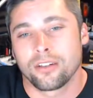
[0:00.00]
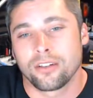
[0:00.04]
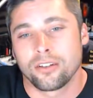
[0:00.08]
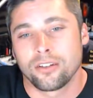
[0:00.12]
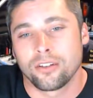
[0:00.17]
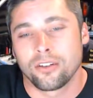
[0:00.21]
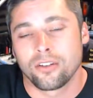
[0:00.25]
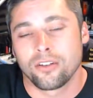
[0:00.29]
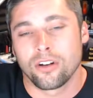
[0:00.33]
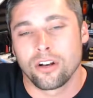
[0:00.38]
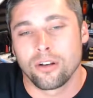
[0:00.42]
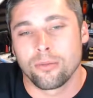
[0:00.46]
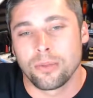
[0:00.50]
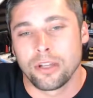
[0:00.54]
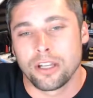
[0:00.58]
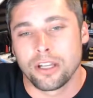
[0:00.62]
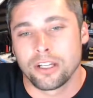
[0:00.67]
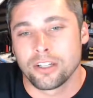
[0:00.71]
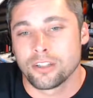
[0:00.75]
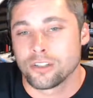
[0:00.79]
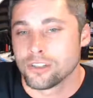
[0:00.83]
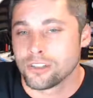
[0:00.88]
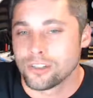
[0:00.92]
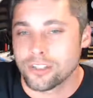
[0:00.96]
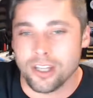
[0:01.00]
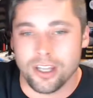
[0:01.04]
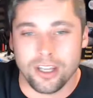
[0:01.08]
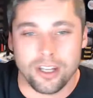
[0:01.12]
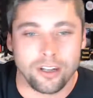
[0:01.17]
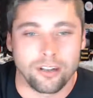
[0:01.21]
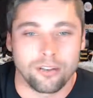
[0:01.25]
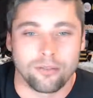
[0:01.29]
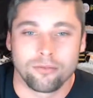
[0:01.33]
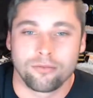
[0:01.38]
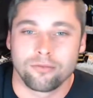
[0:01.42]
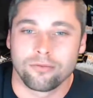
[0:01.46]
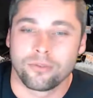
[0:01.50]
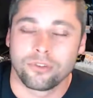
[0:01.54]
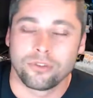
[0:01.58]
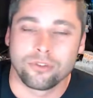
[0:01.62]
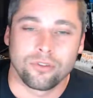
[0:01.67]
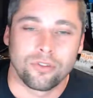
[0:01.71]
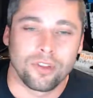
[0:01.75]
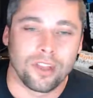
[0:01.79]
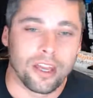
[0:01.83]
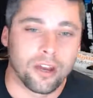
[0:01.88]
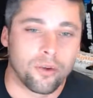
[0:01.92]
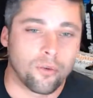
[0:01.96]
You know what I mean? And just kind of
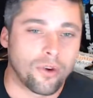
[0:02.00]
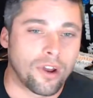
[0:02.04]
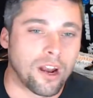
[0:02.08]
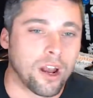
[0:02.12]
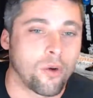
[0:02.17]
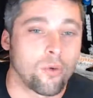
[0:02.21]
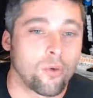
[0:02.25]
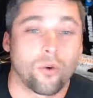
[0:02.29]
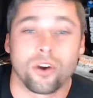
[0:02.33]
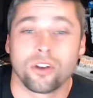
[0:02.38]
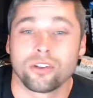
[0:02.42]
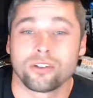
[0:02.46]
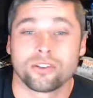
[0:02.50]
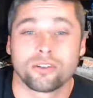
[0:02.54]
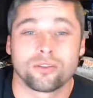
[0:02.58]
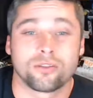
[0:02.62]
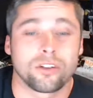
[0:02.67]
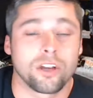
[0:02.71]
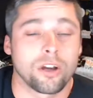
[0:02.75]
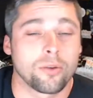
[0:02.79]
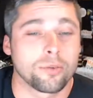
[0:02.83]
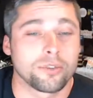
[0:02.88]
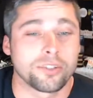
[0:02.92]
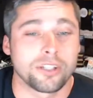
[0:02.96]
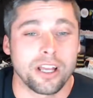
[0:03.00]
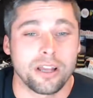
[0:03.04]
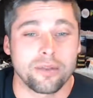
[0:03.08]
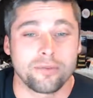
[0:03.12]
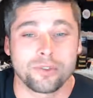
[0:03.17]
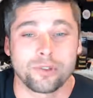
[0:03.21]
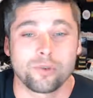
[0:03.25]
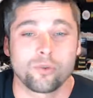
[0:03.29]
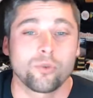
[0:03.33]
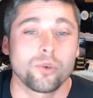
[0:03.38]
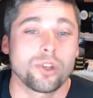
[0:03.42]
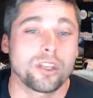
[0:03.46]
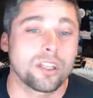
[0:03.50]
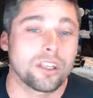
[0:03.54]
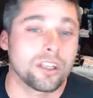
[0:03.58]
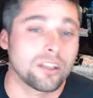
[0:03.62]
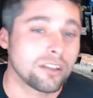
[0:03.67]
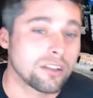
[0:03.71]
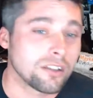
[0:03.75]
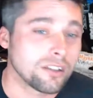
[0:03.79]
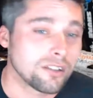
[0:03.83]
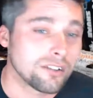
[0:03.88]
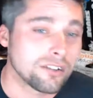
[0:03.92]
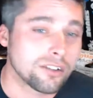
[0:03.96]
do that when I want to, a couple times a
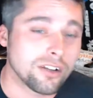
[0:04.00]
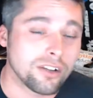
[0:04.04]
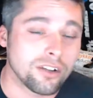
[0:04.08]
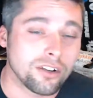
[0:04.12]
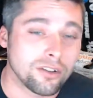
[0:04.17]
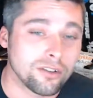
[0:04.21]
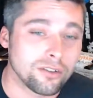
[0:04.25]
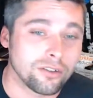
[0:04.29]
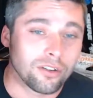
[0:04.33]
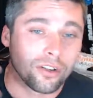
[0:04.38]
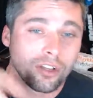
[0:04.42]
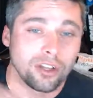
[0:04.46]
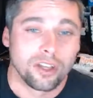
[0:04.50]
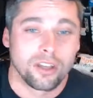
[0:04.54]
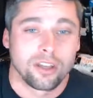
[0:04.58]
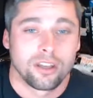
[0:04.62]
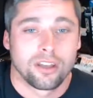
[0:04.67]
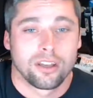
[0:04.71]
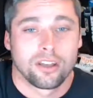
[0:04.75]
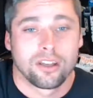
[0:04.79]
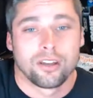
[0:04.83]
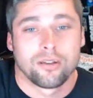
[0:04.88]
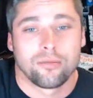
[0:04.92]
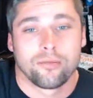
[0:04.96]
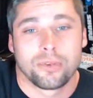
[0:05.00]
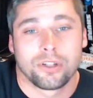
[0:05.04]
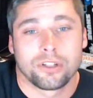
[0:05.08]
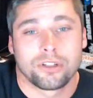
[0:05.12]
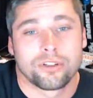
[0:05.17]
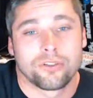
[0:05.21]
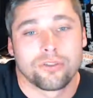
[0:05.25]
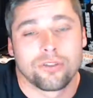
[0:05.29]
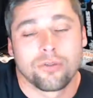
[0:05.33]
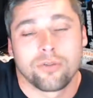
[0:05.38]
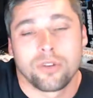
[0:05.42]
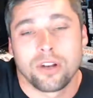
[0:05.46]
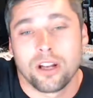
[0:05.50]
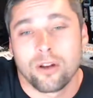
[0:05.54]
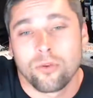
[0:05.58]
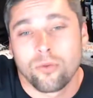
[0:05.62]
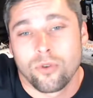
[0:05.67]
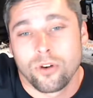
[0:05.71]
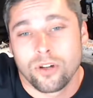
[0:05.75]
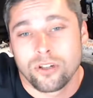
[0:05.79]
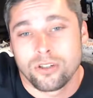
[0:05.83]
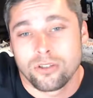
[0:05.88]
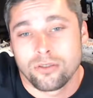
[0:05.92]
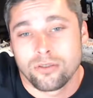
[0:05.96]
week, but do it when I
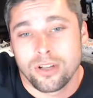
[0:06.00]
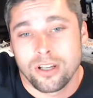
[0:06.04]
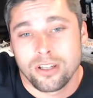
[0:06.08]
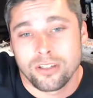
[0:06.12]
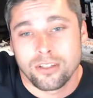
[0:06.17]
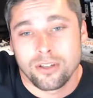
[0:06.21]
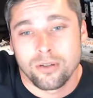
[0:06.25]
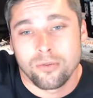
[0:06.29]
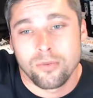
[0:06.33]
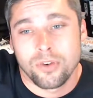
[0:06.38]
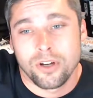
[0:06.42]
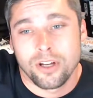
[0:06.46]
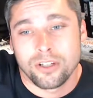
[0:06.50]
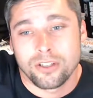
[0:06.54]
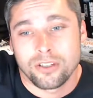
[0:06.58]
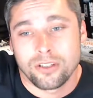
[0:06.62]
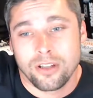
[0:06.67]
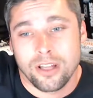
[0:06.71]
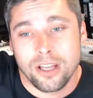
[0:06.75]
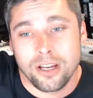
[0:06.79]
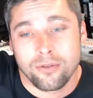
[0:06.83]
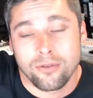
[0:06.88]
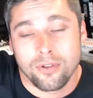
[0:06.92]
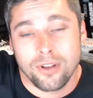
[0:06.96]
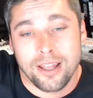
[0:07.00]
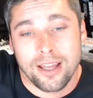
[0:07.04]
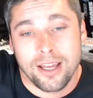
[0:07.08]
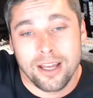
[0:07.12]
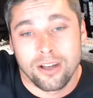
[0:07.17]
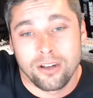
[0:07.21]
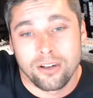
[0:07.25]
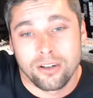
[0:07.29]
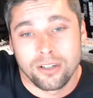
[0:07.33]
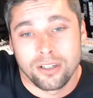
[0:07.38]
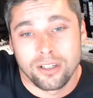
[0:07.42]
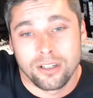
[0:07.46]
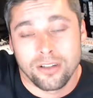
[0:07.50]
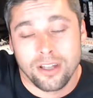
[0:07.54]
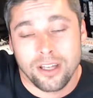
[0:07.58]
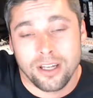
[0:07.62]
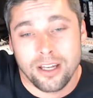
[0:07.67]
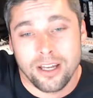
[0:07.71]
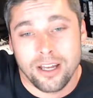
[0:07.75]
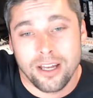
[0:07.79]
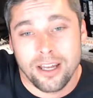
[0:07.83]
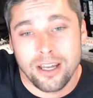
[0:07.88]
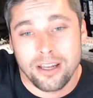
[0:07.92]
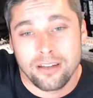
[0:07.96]
want to, not so much like rely on it like
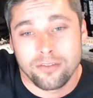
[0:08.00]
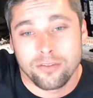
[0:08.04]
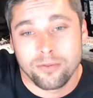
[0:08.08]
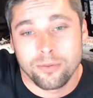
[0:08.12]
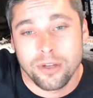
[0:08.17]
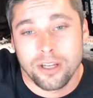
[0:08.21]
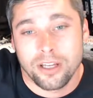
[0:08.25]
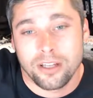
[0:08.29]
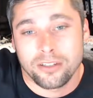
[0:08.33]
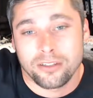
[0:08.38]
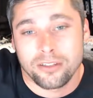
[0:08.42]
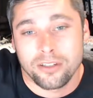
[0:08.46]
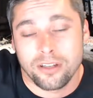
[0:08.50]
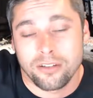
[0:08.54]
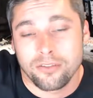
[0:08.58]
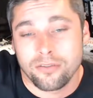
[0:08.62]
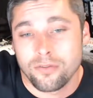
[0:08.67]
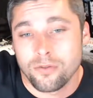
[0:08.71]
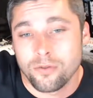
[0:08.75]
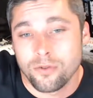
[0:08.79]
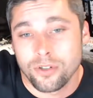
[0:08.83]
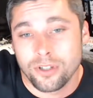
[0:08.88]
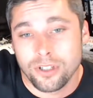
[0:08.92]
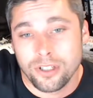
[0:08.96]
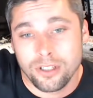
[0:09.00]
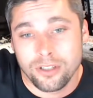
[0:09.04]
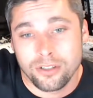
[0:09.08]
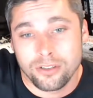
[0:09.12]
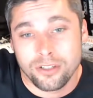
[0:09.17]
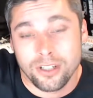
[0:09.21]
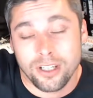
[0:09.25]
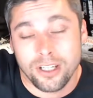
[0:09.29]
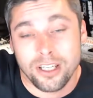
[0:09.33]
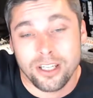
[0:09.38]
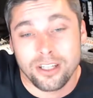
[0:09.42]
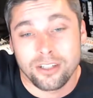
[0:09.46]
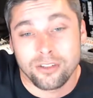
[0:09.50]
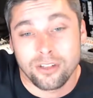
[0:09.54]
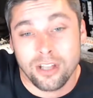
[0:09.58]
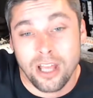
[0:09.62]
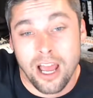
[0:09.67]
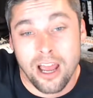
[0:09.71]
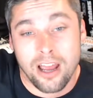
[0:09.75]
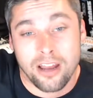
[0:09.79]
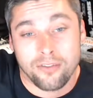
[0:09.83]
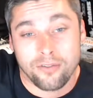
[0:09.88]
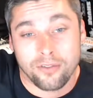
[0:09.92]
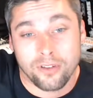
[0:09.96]
I have the past like 4 years. Like I
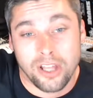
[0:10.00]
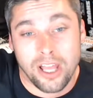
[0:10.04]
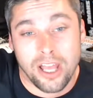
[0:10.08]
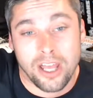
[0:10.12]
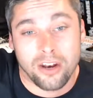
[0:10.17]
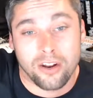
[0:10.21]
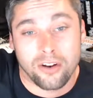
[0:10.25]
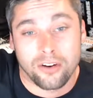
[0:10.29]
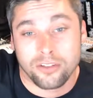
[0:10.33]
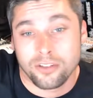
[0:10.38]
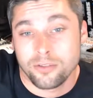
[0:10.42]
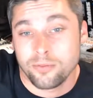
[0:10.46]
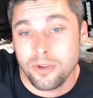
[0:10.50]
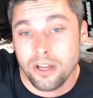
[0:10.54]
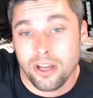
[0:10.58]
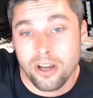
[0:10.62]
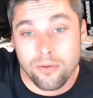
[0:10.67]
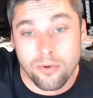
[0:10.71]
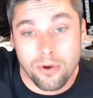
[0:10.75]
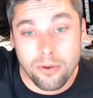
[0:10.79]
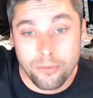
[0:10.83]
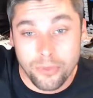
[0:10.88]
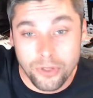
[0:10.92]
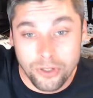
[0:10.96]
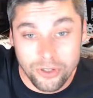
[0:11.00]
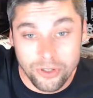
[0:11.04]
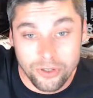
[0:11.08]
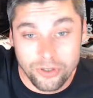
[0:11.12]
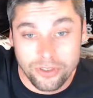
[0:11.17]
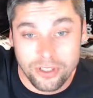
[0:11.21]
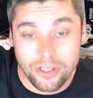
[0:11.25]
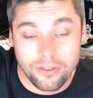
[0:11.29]
have relied on it to pay all my bills.